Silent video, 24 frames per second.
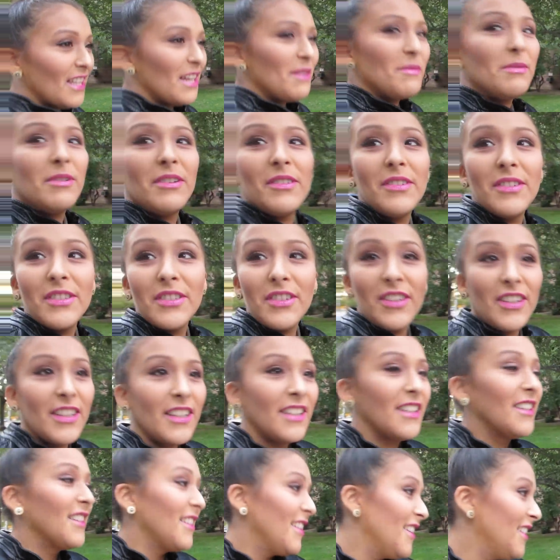library, it was great.
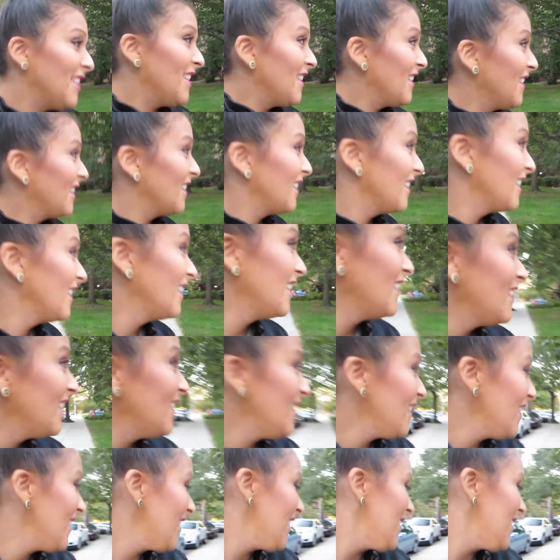No, we're not going